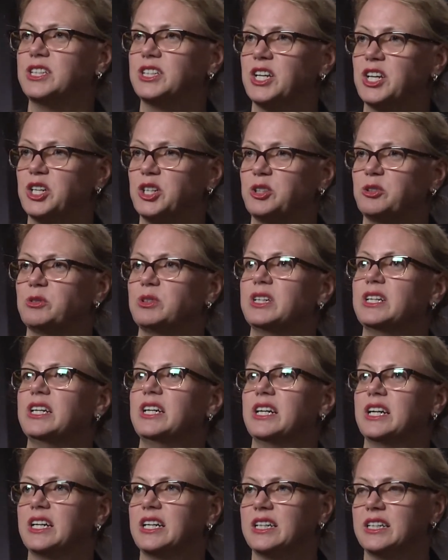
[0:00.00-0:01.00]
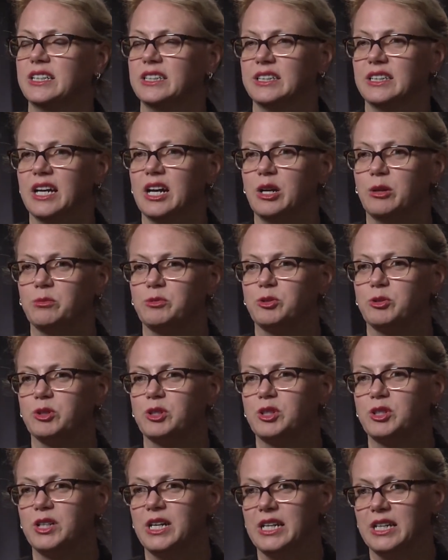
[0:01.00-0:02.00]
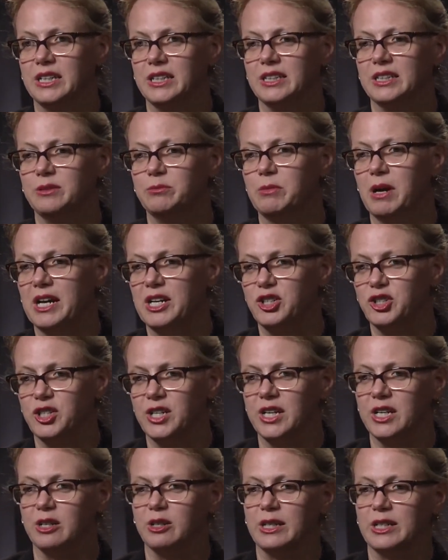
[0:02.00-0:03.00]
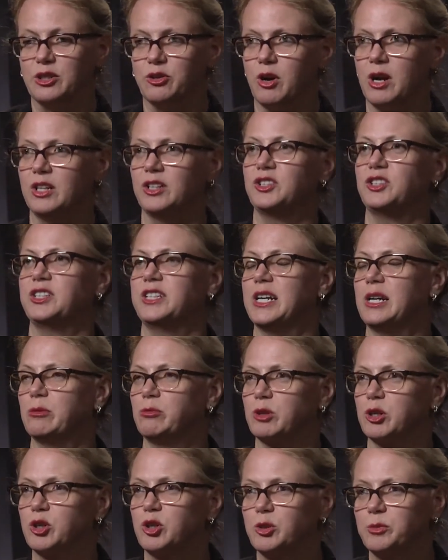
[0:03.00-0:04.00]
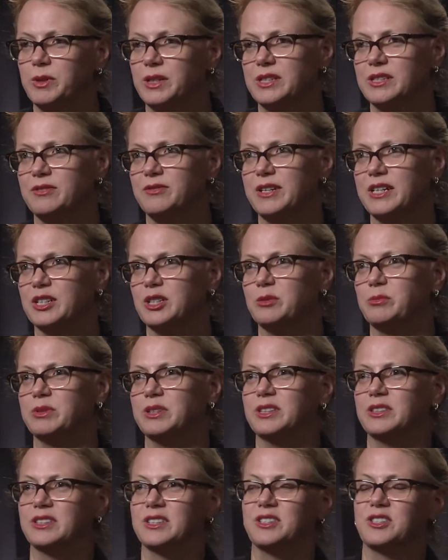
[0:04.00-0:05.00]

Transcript: you know, uh, helped in my chair in neurology, helped recruit me to Vanderbilt.